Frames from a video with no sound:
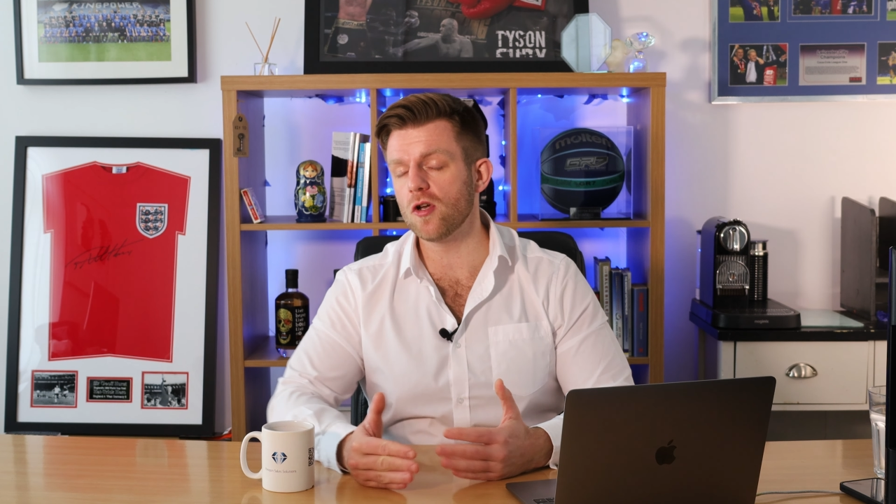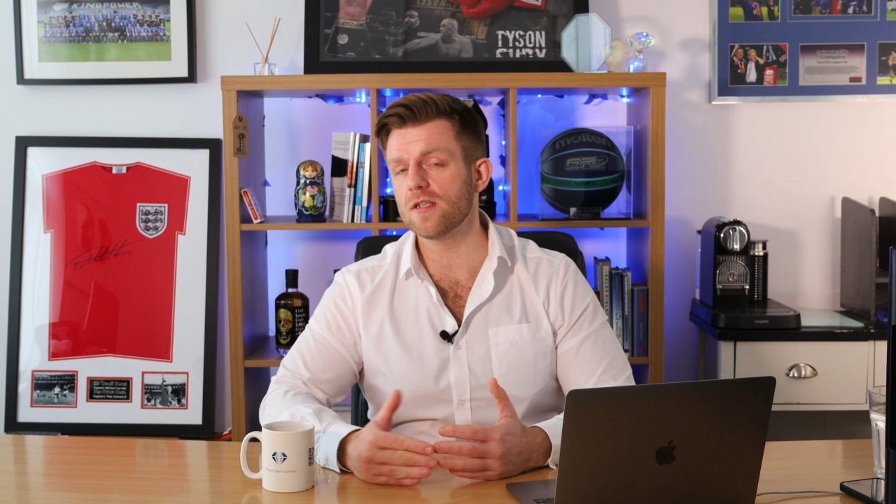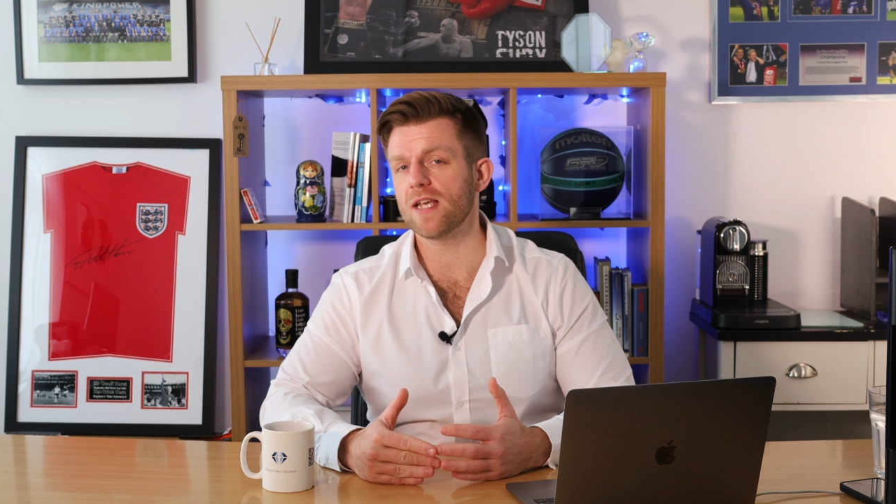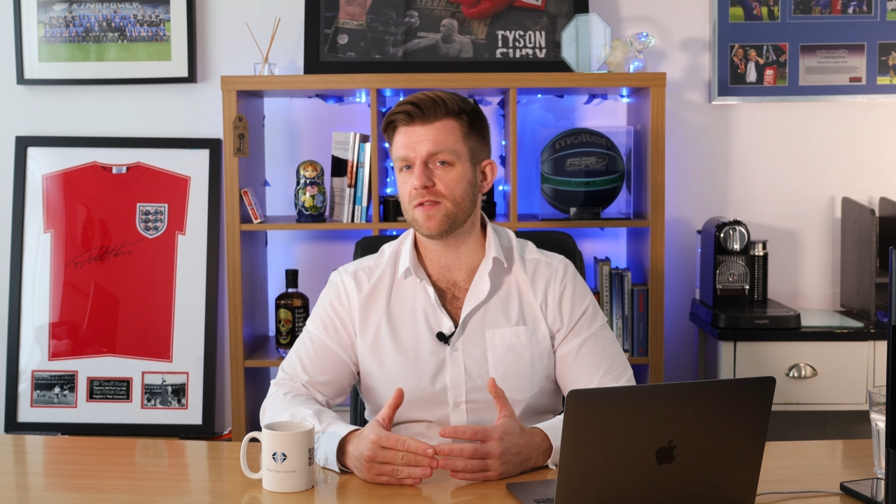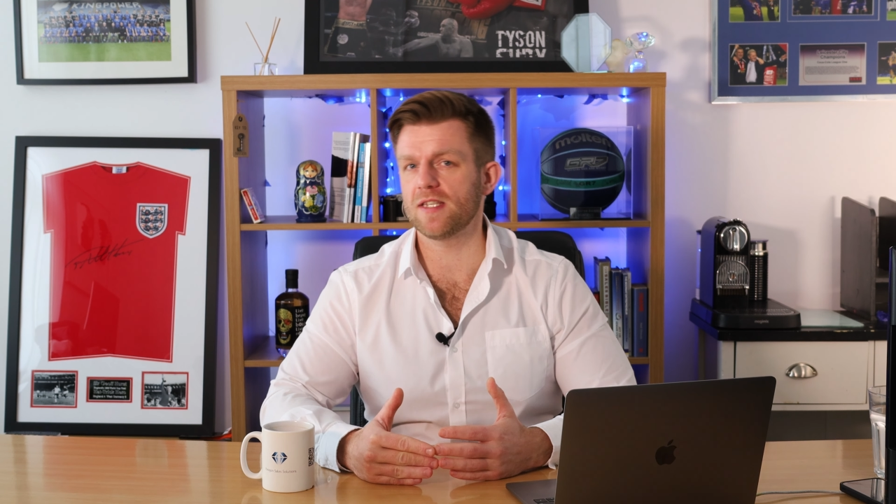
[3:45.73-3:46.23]

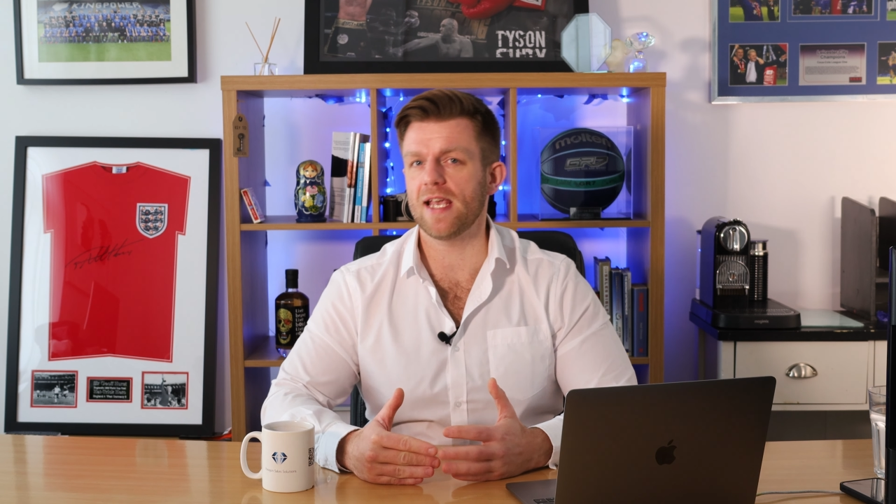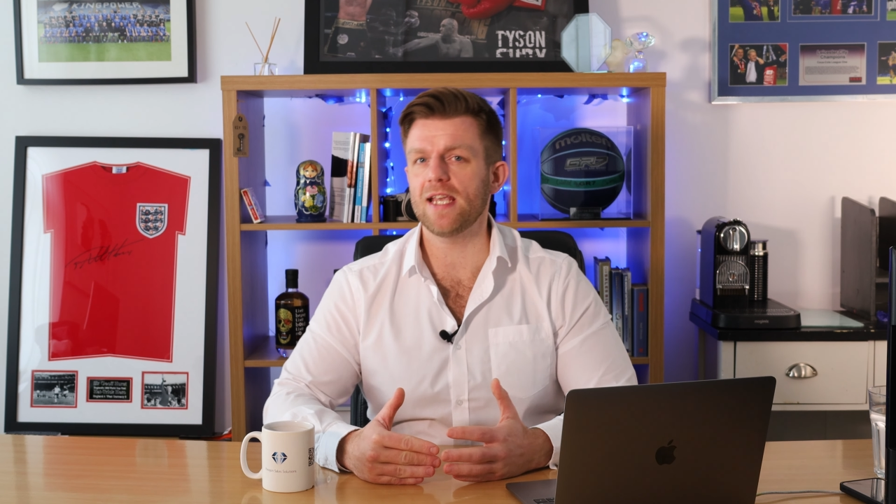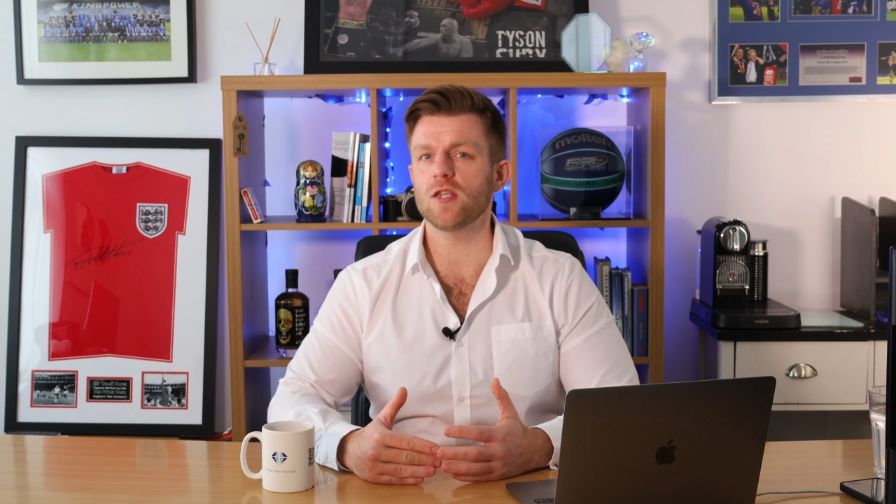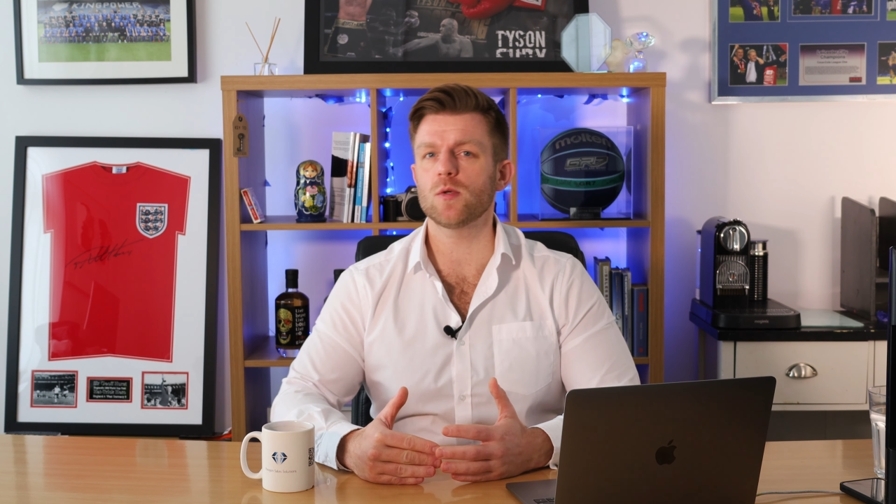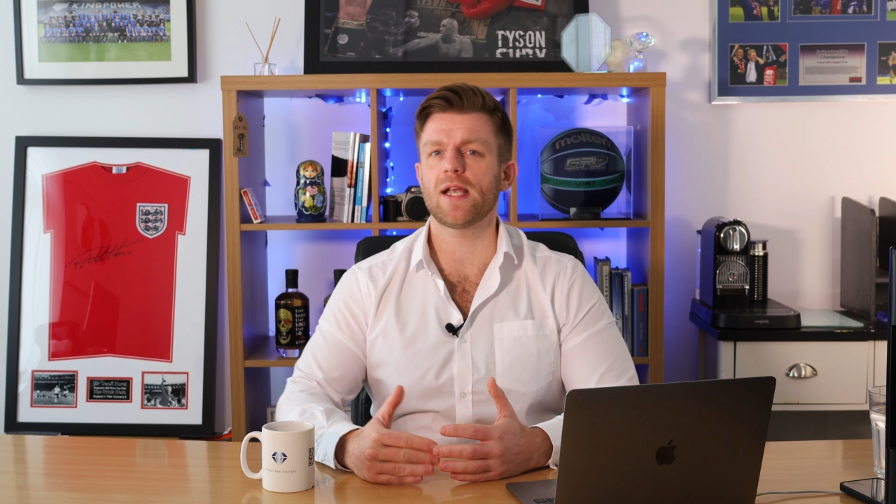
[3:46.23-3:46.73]
does have to
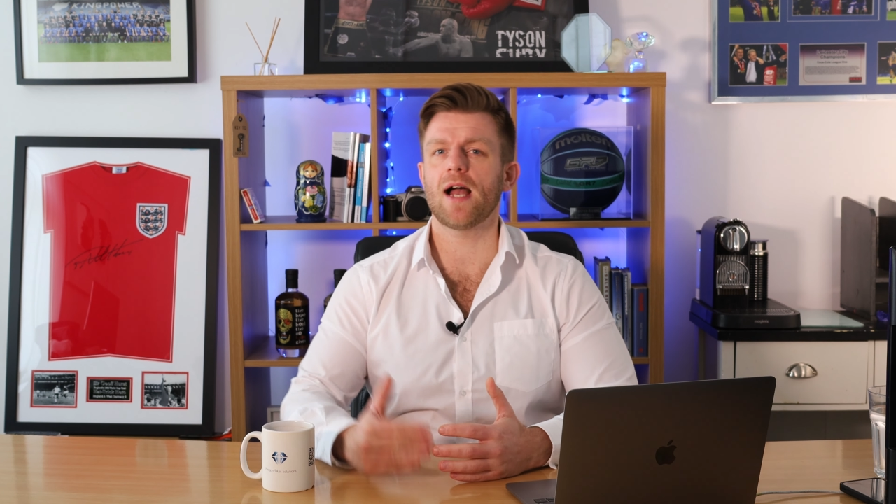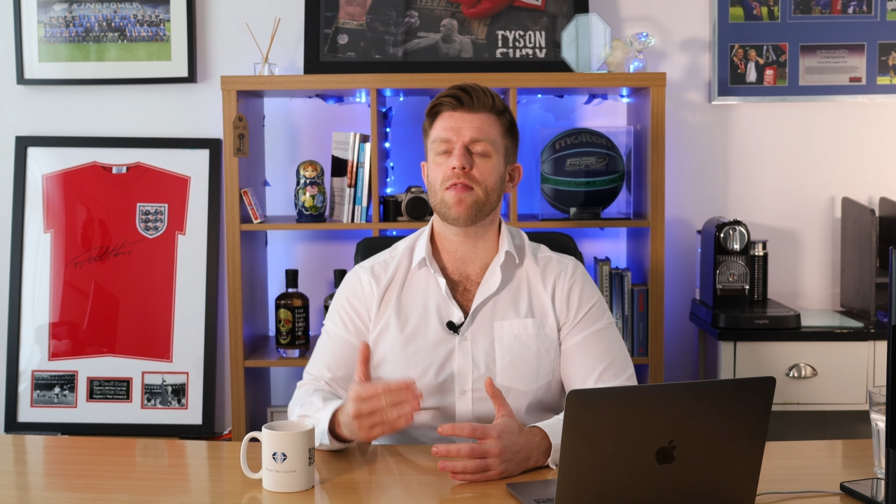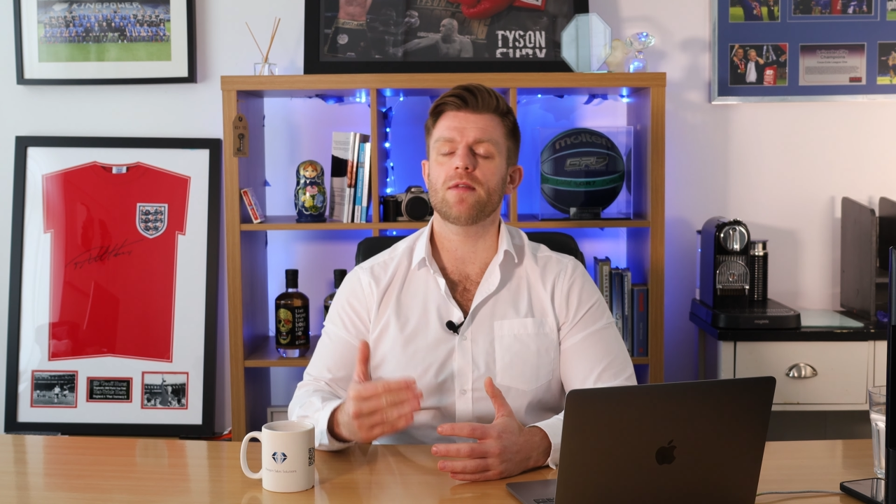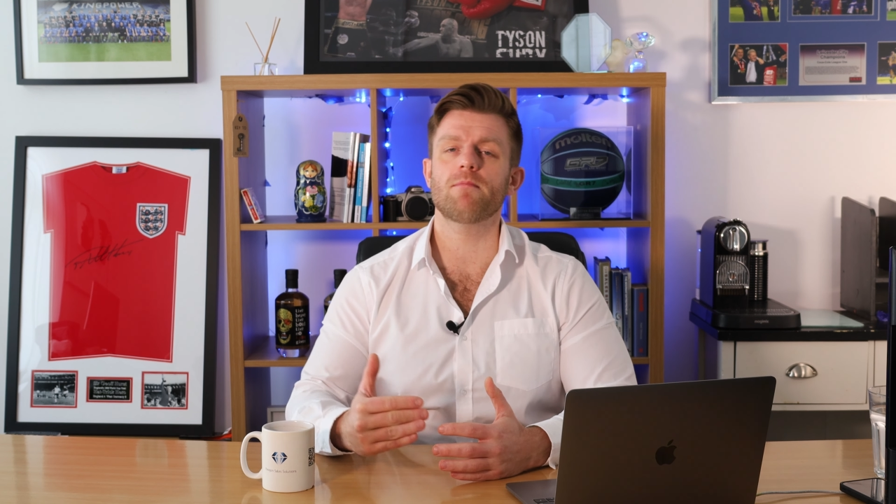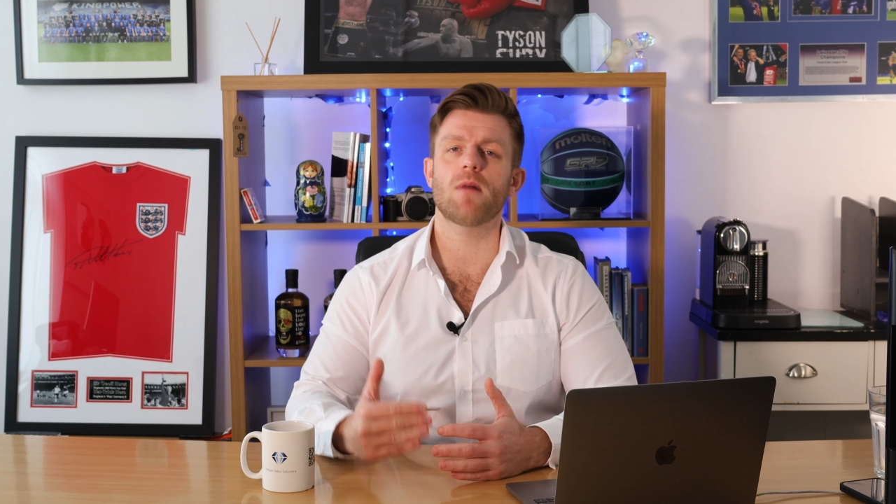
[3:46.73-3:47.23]
take into account the